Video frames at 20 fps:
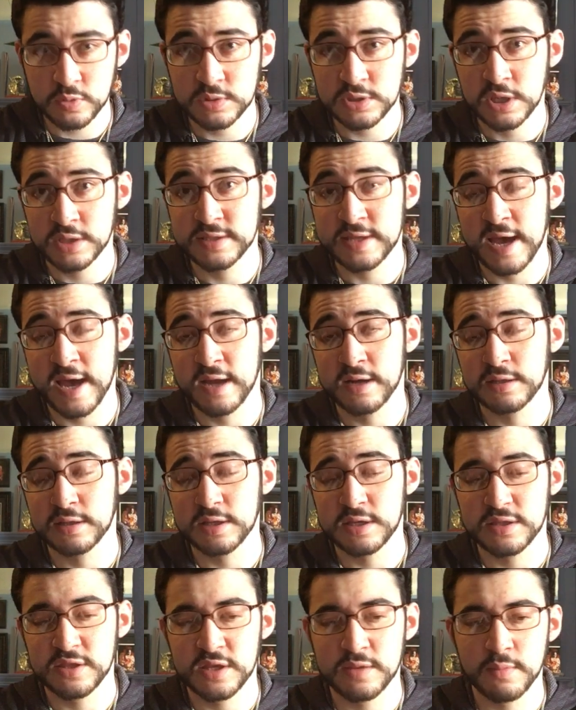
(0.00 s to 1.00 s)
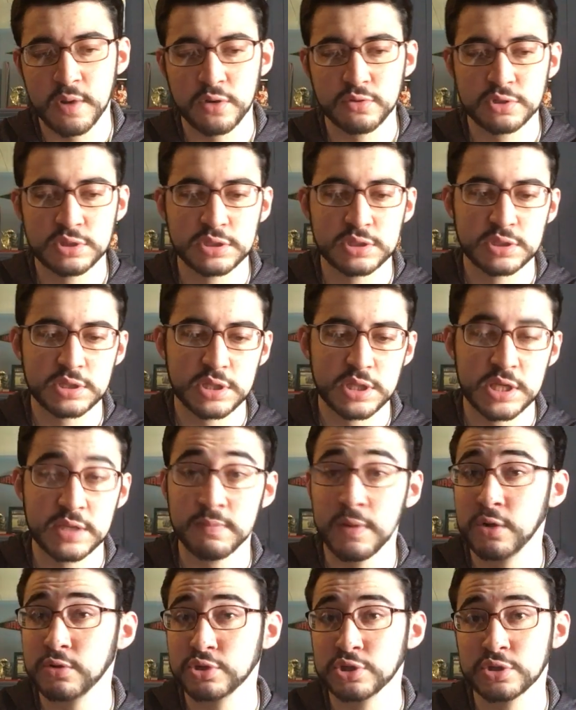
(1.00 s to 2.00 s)
undoubtedly the most
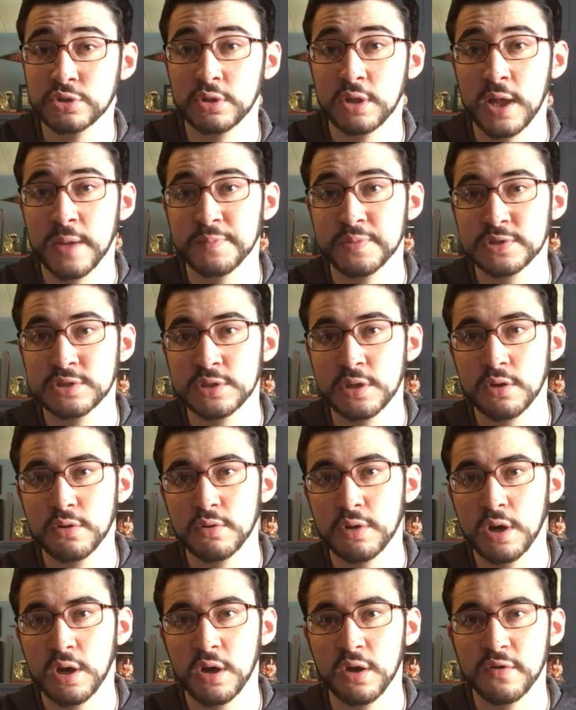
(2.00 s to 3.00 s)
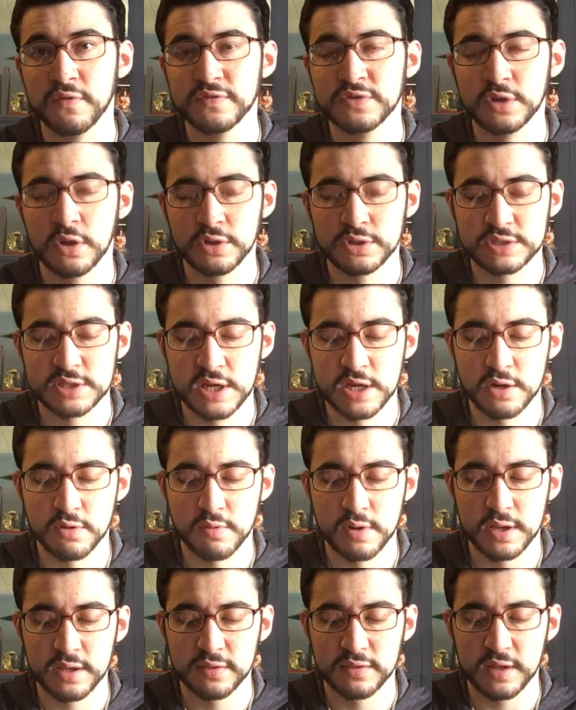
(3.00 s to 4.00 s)
emotional episode of Dark Side of the
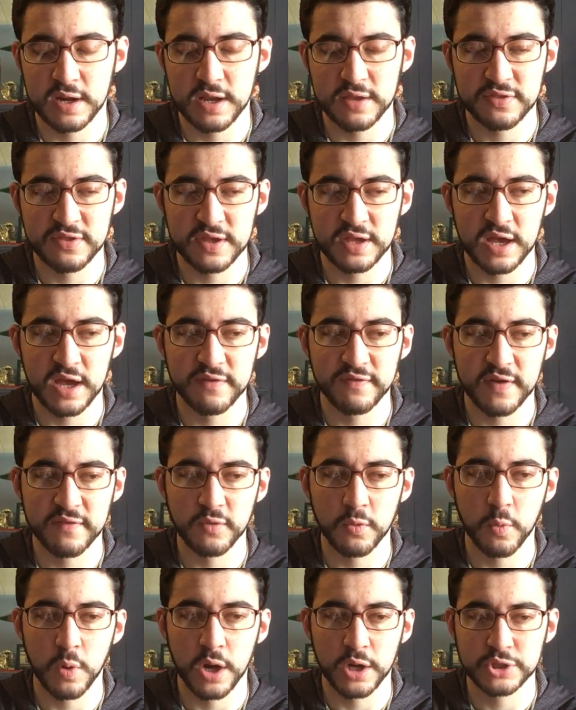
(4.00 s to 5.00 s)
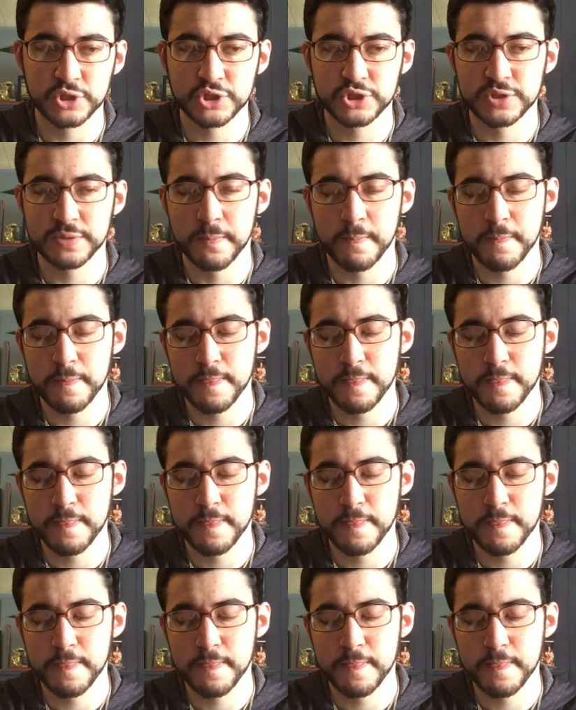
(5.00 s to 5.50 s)
Ring that I think I've ever watched.